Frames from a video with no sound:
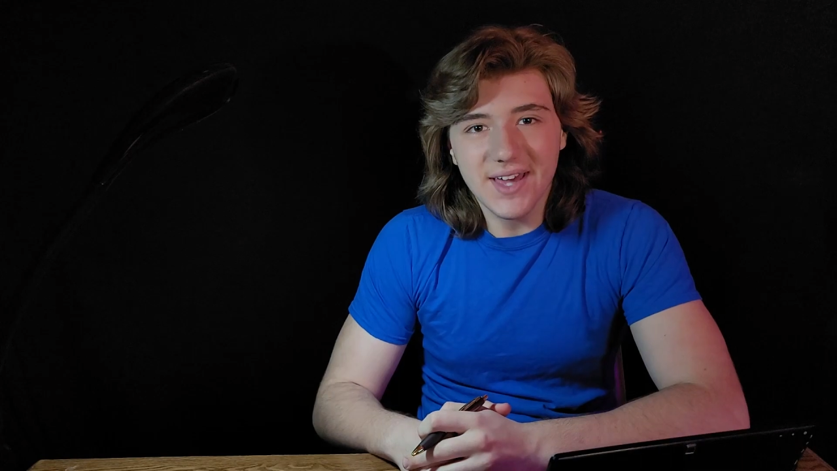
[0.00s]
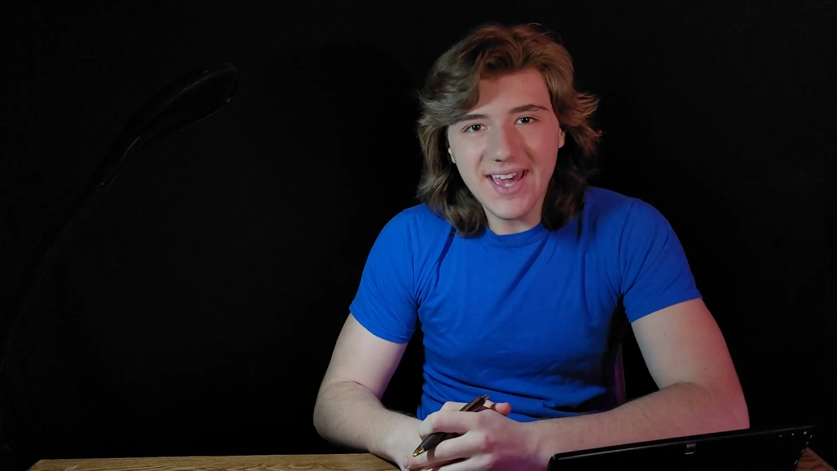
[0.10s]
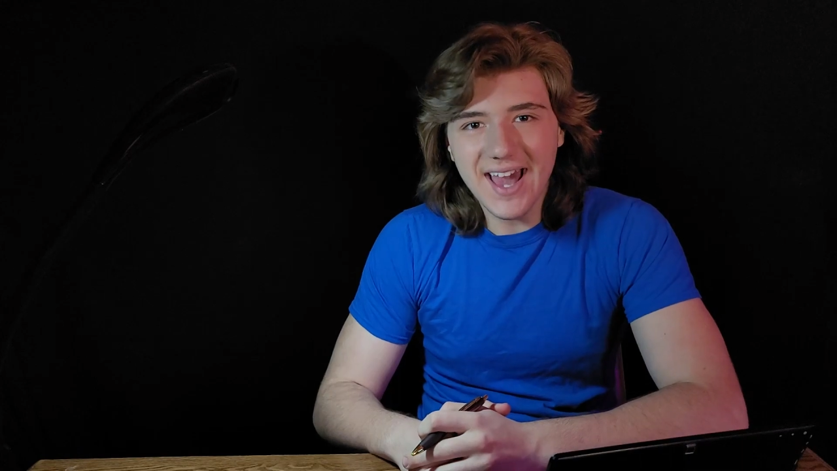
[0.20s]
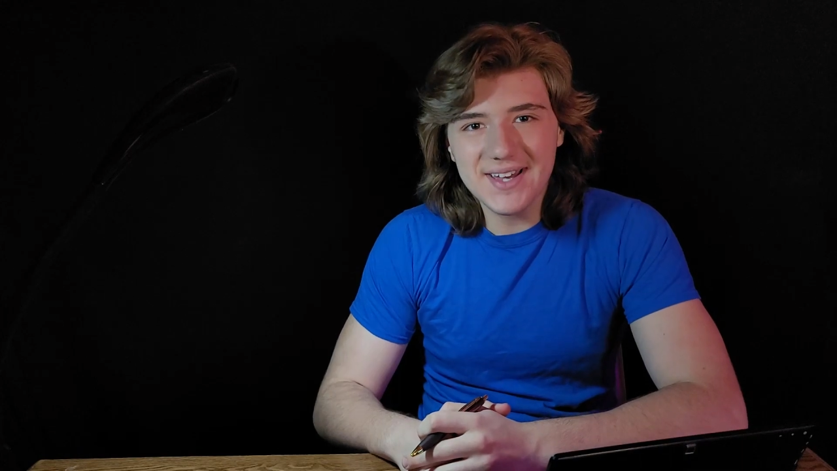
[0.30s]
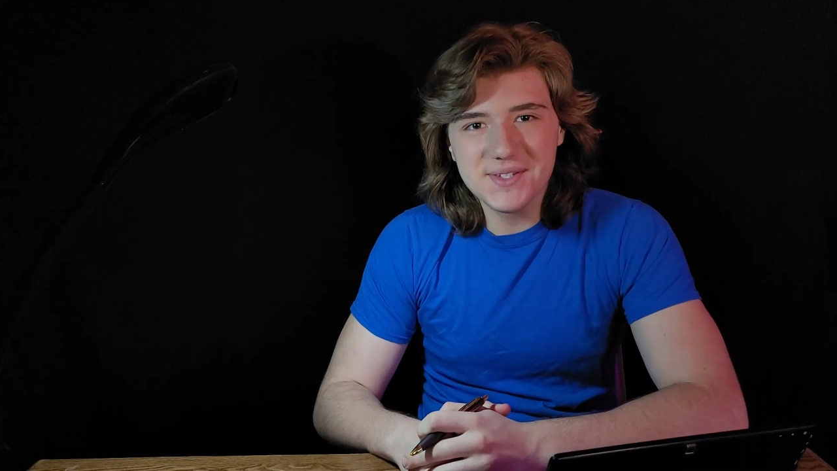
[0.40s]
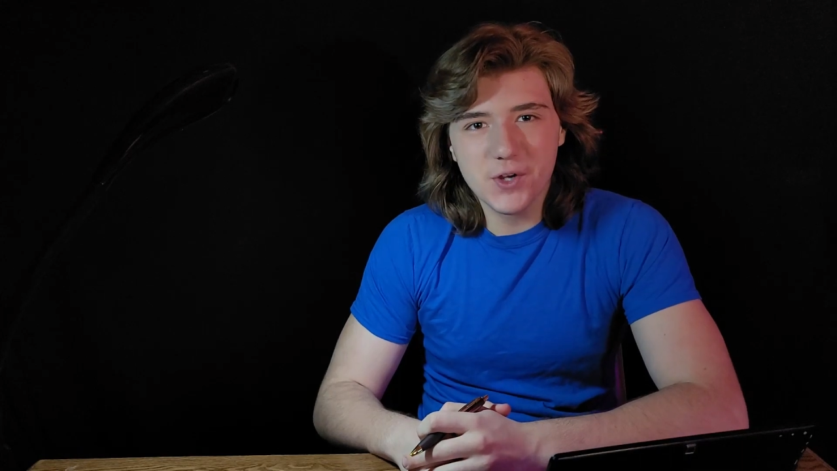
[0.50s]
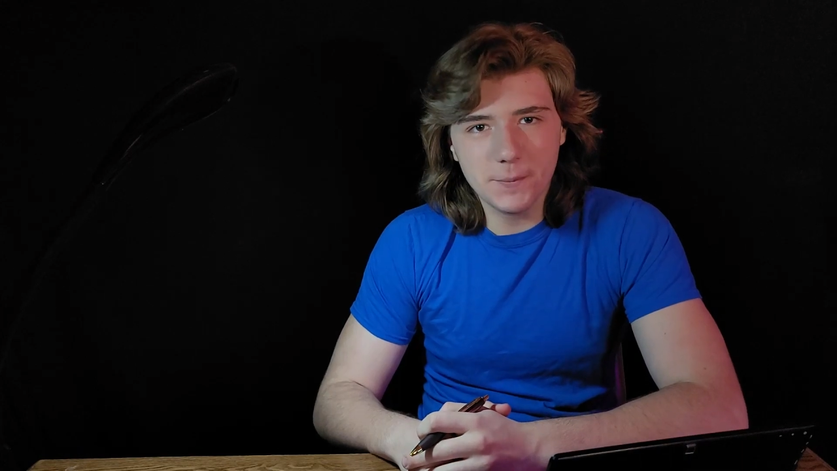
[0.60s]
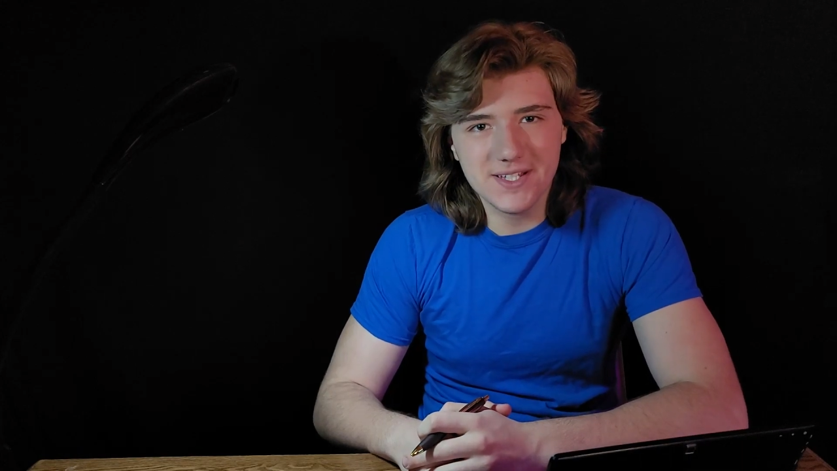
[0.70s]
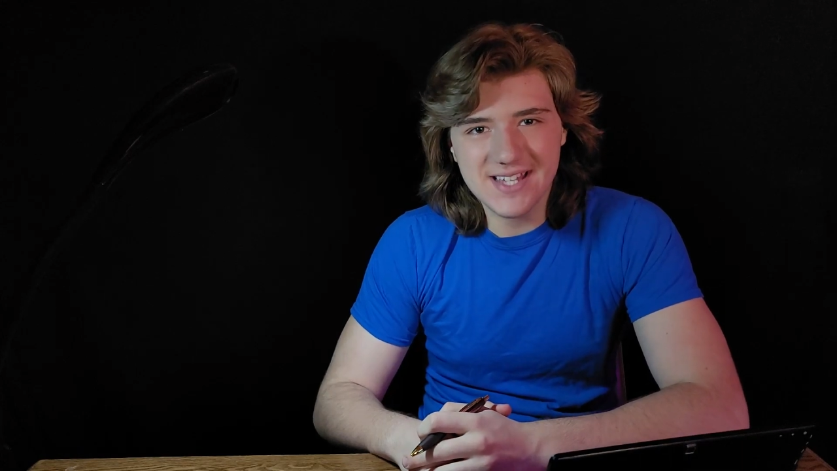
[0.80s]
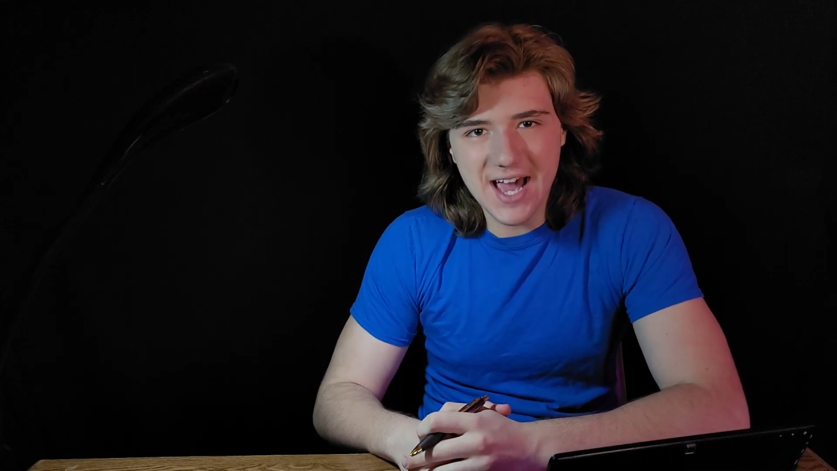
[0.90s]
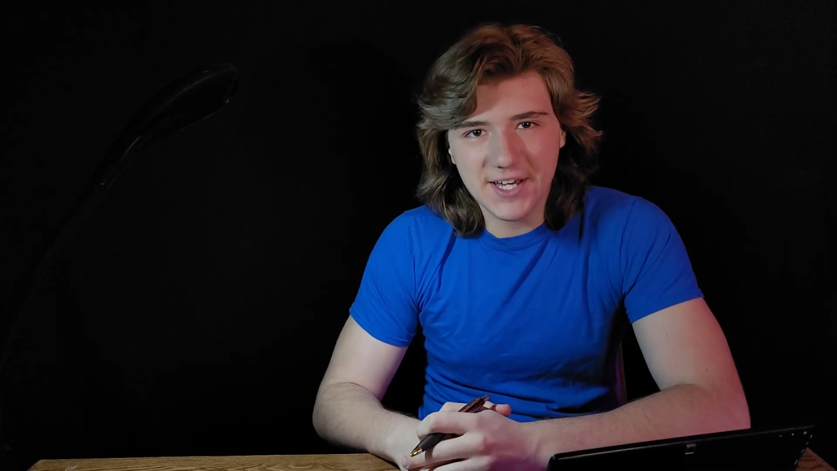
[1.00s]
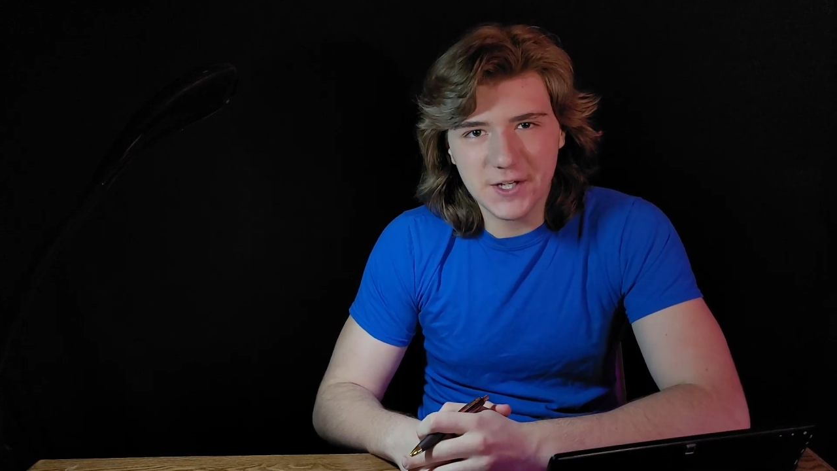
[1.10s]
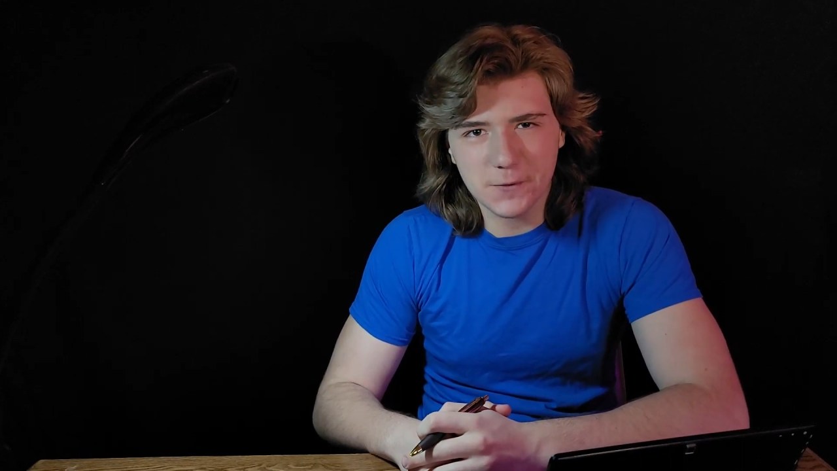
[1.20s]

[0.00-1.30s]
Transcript: Hey guys, Cryptic Zach here,